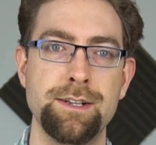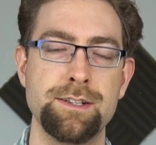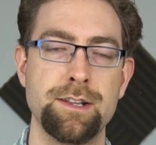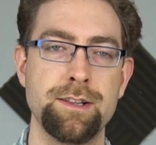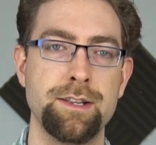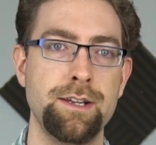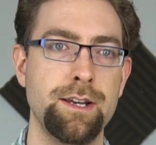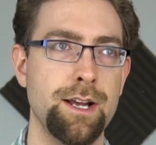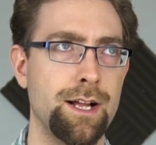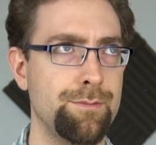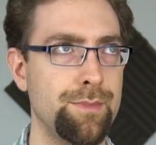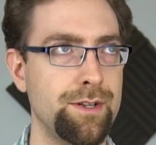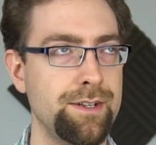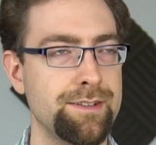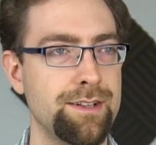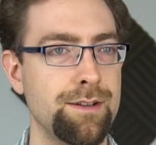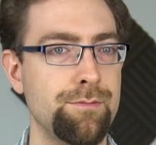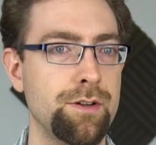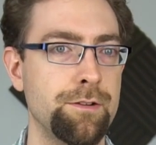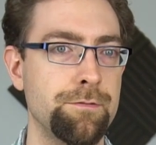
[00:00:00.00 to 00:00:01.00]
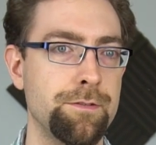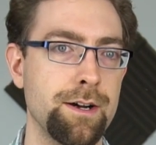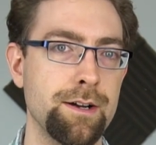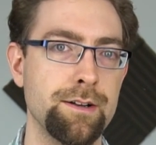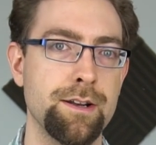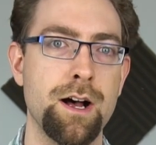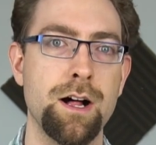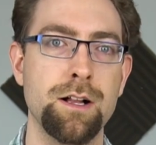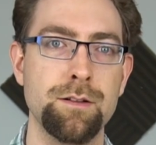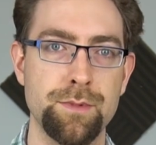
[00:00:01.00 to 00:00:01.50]
these are the, albeit
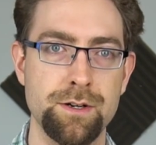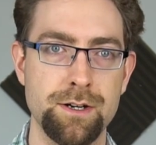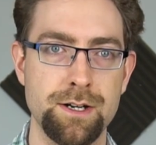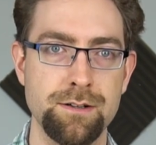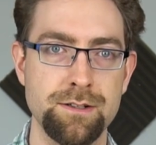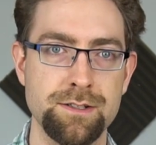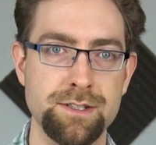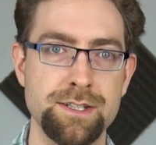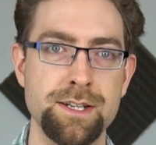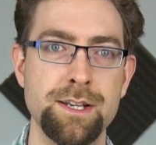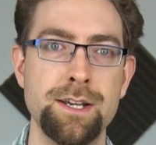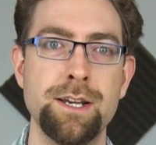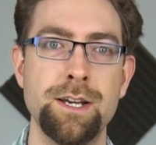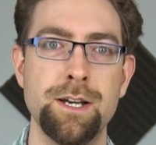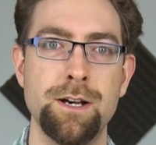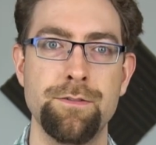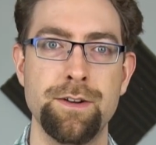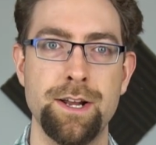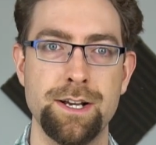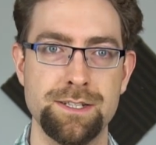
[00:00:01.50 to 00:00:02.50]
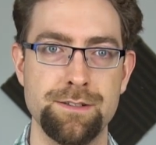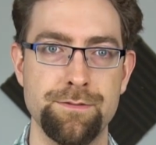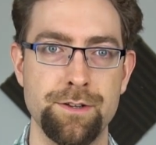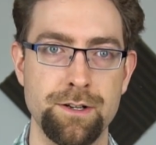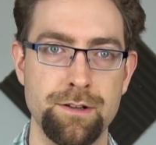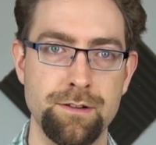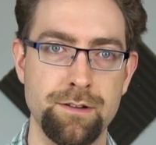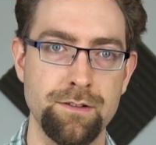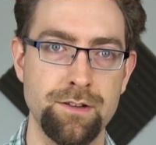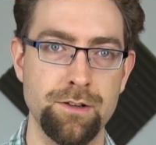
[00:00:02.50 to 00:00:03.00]
simplified, hallmarks of an
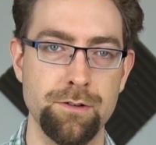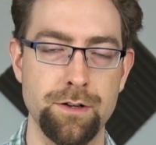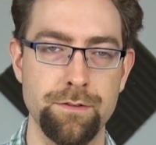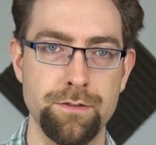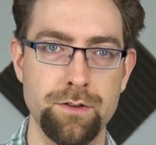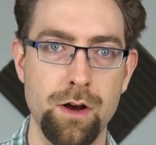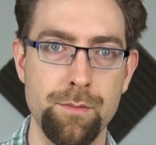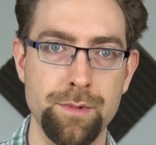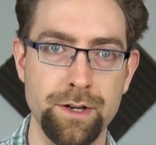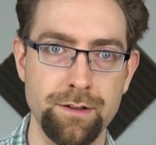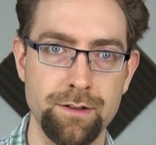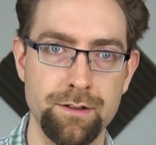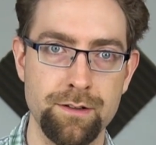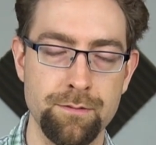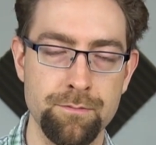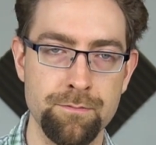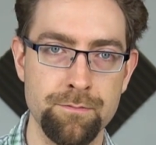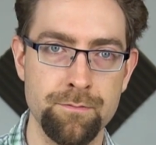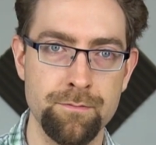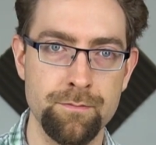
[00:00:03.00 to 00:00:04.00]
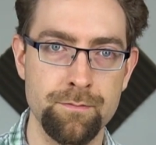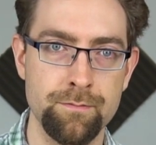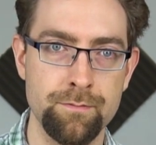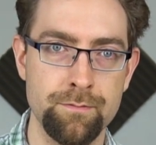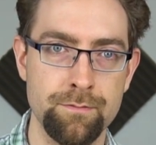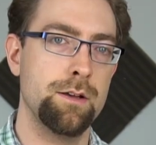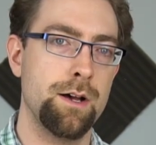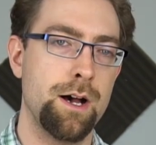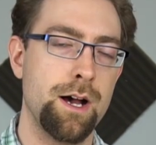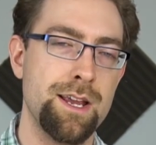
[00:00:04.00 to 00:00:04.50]
extroverted intuitive dominant.
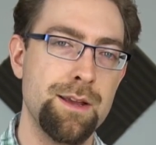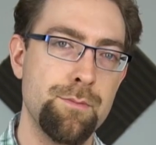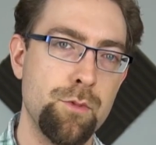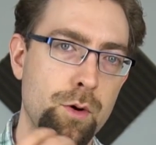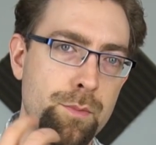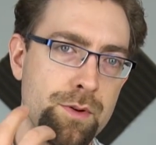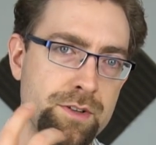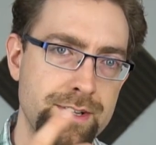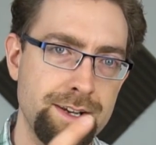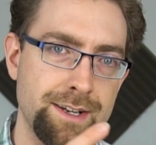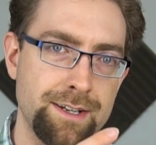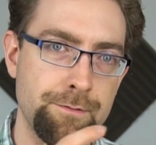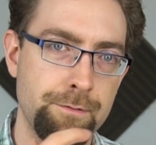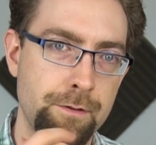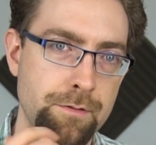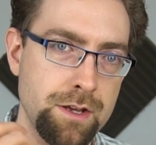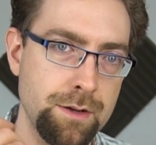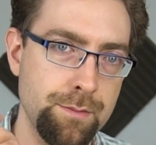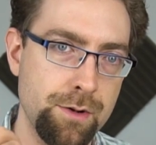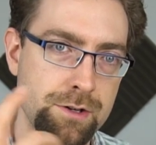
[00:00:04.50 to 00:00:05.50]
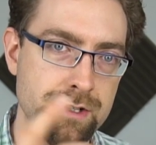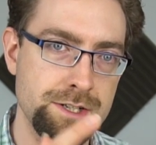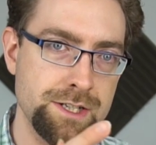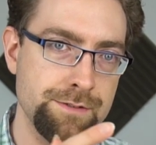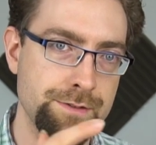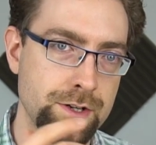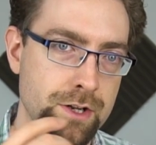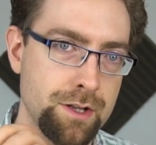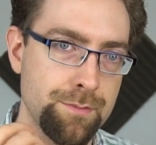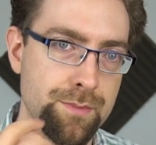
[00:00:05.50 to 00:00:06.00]
Are you more predictive of the emotions
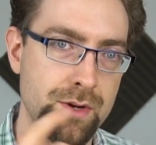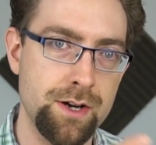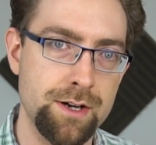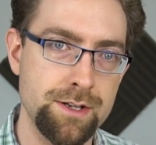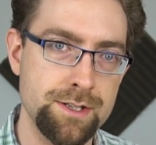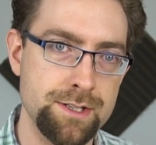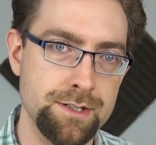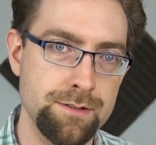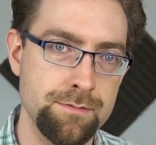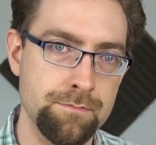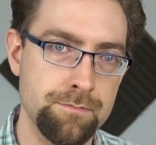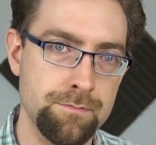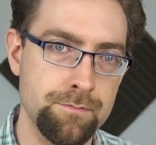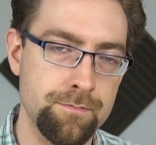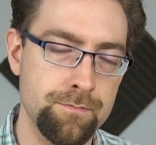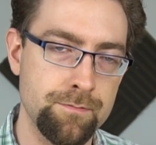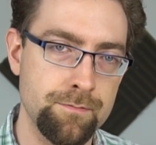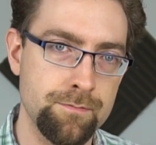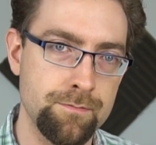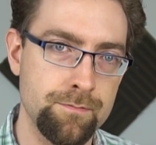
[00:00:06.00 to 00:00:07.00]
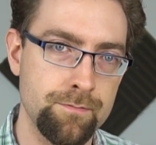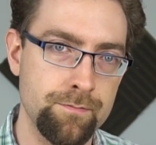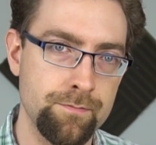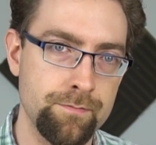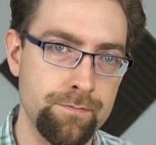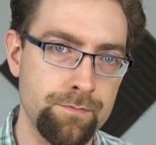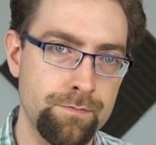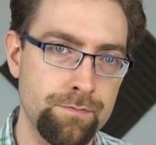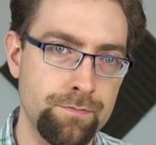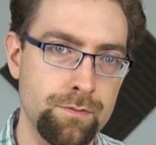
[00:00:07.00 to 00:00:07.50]
of another person?
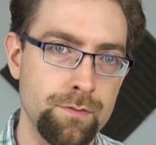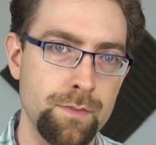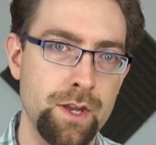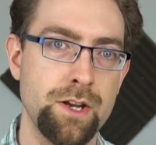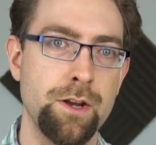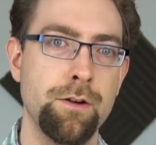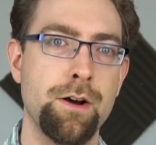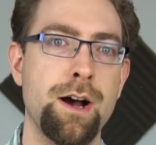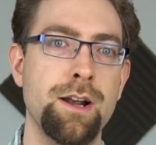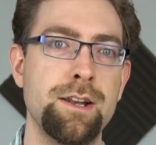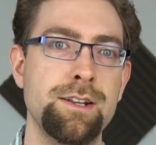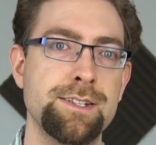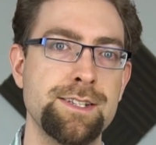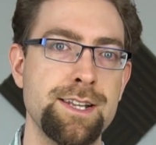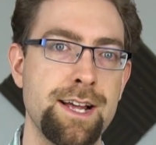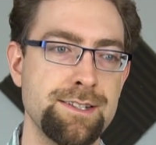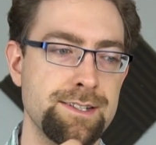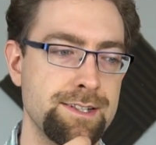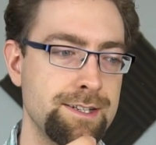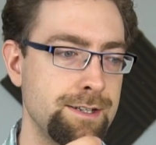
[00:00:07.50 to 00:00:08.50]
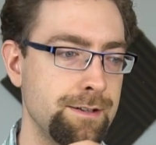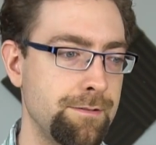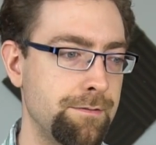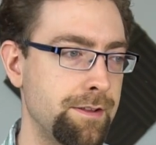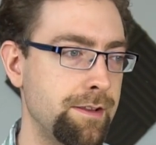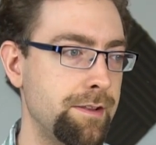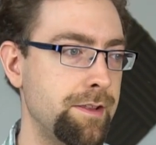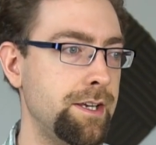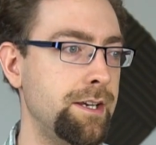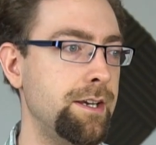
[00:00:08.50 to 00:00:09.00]
Are you highly sensitive
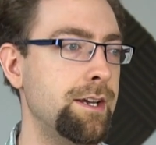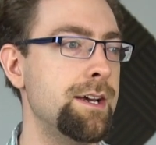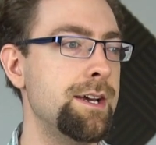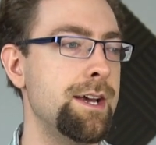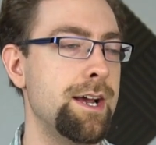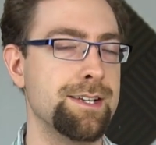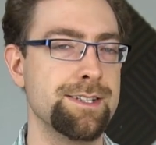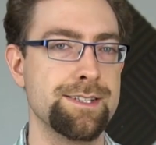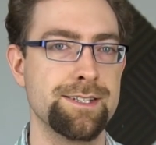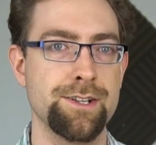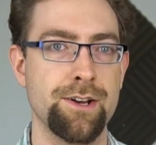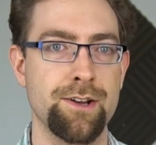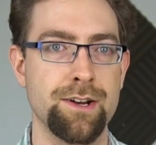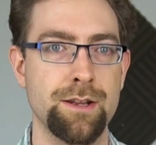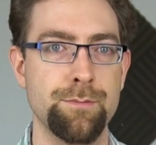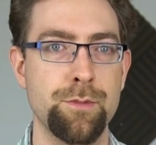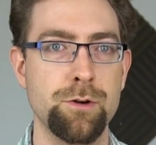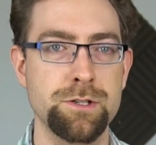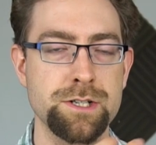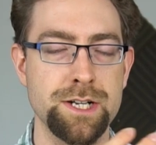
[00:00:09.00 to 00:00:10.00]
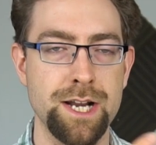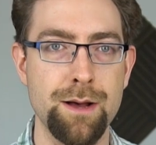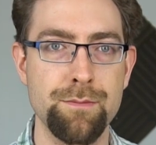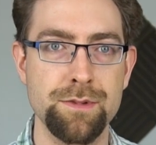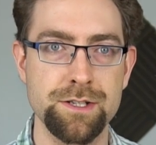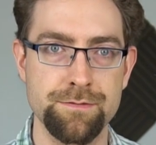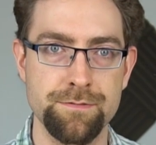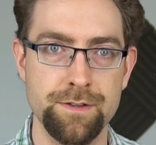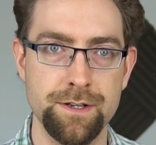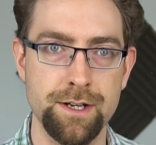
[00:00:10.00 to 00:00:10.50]
to the external emotional
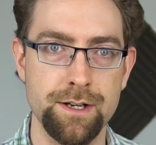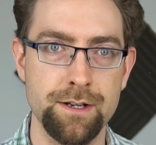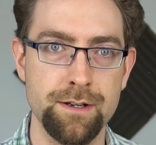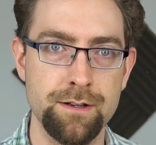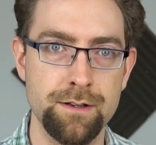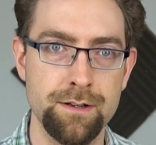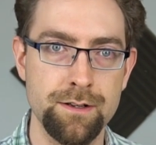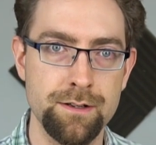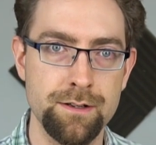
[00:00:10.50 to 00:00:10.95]
atmosphere?